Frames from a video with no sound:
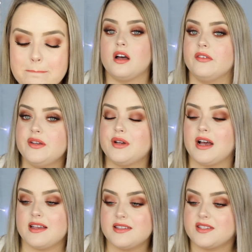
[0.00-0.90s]
Alright, you
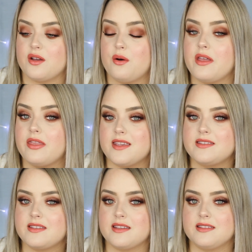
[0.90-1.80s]
guys, so
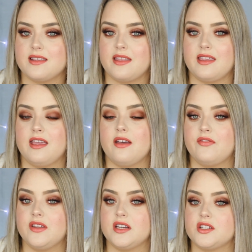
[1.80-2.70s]
this is the
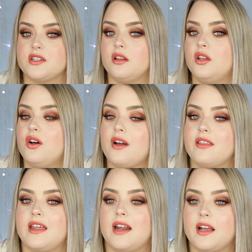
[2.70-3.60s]
finished look
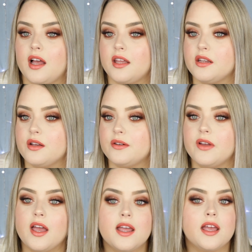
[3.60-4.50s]
that I kind of
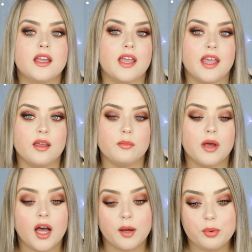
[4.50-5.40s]
came
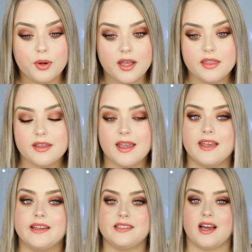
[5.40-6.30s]
up with,
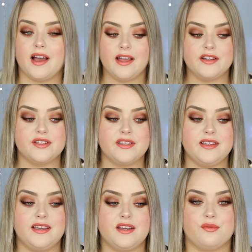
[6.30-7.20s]
and I
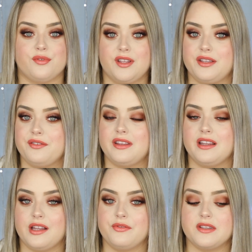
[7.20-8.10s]
actually really
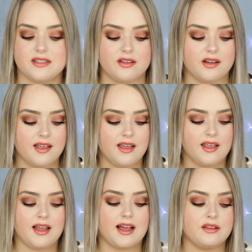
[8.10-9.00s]
love this look.
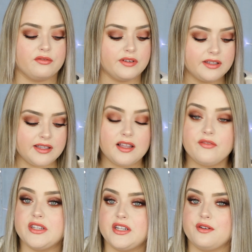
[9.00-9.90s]
I really
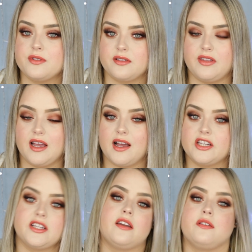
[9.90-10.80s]
love the tones of the
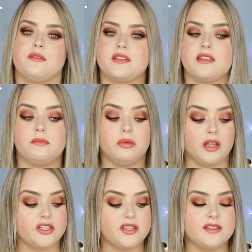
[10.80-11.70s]
eyeshadows. The
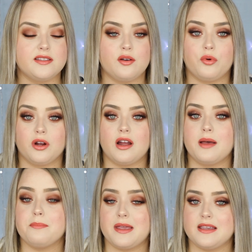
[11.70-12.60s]
blushes were
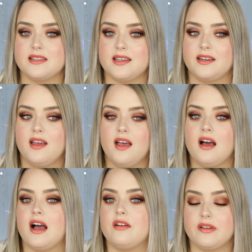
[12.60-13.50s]
amazing.
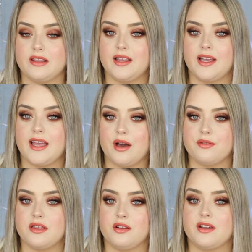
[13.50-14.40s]
I really like how
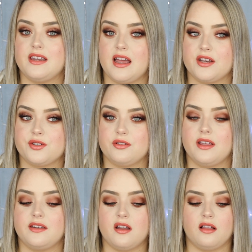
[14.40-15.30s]
they look natural
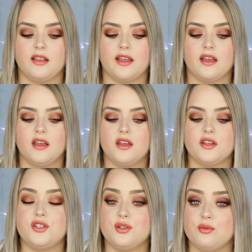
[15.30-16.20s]
and not like
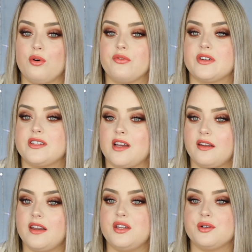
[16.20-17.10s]
too
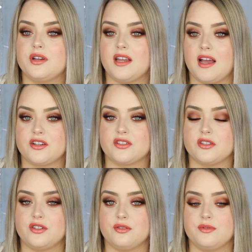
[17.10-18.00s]
overdone, and you can
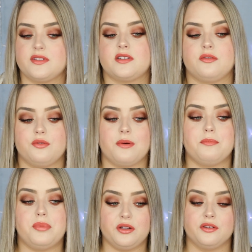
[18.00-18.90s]
actually choose
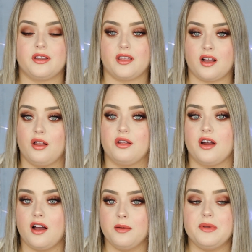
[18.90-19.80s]
to build the
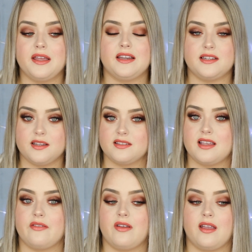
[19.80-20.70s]
color up, and it does
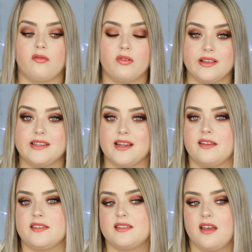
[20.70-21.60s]
have a really
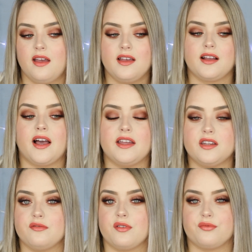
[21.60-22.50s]
nice
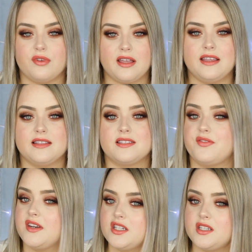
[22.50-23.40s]
kind of radiance
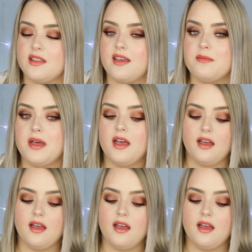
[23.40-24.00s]
finish to them.